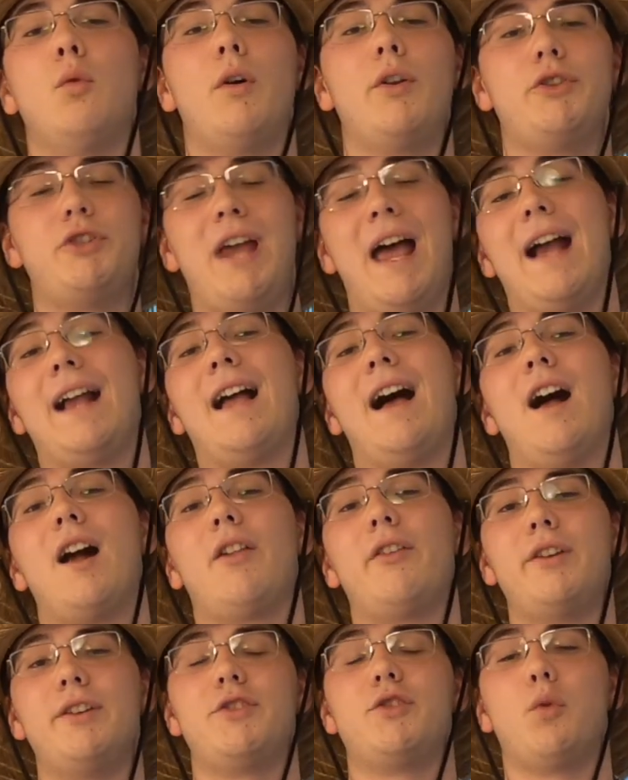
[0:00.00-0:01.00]
while Jack
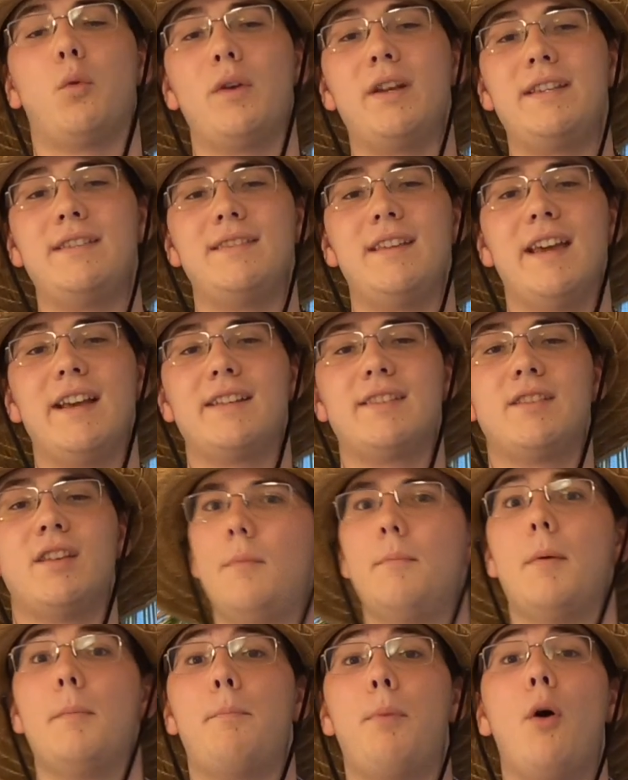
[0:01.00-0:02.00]
Conklin is 26,
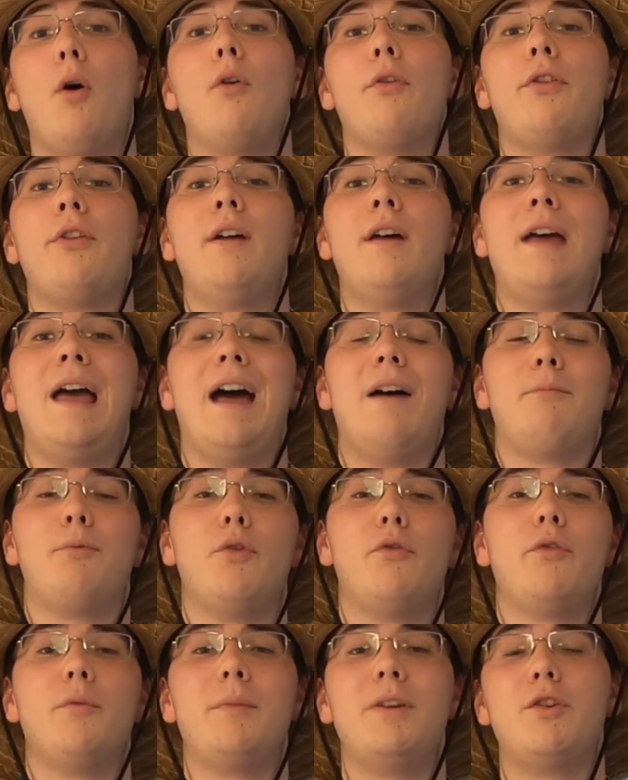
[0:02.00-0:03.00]
but both have
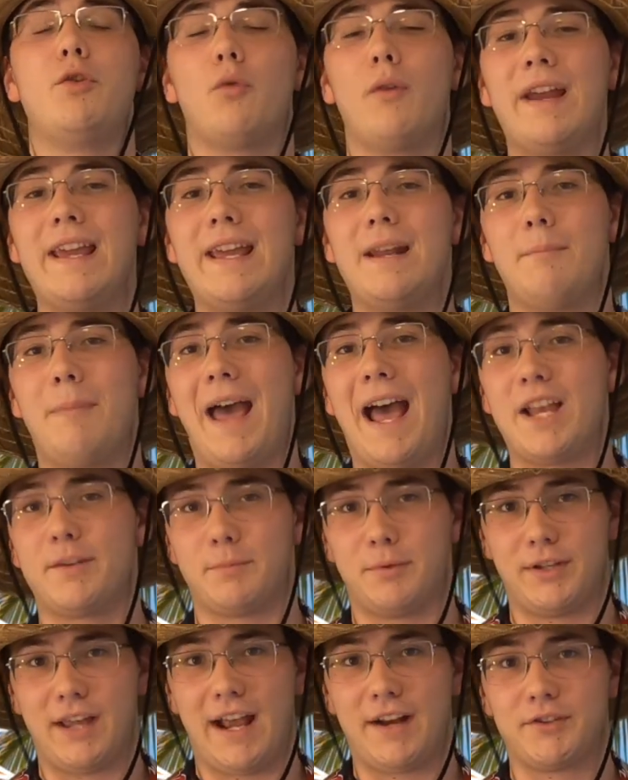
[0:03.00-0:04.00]
proven to be great in pass
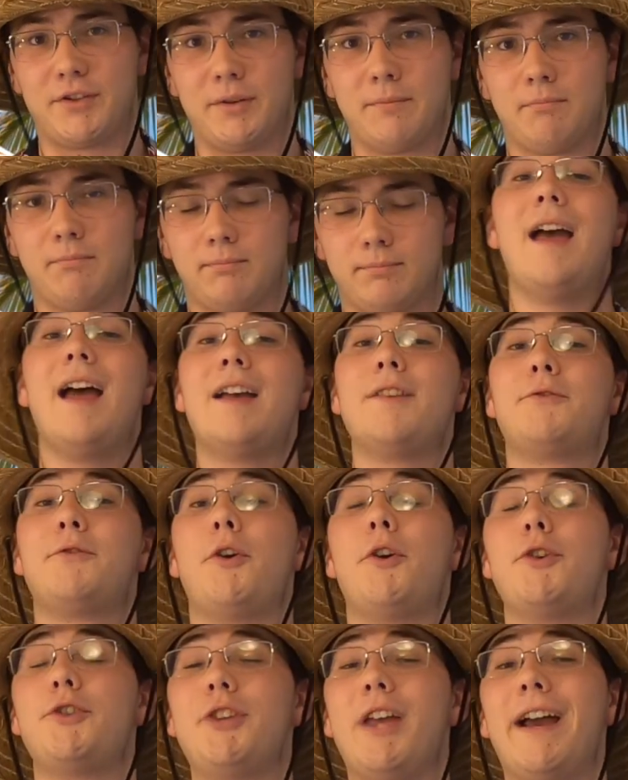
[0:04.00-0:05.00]
protection. As
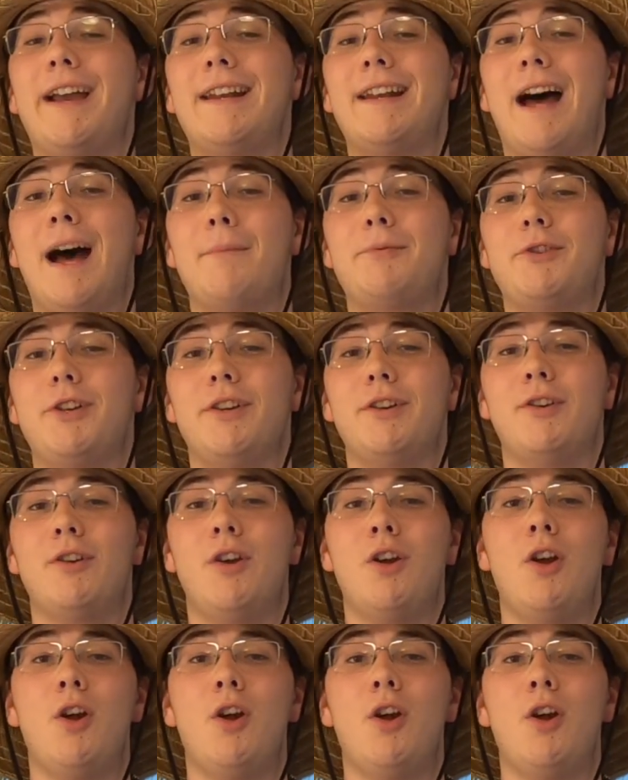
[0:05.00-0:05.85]
for our second option,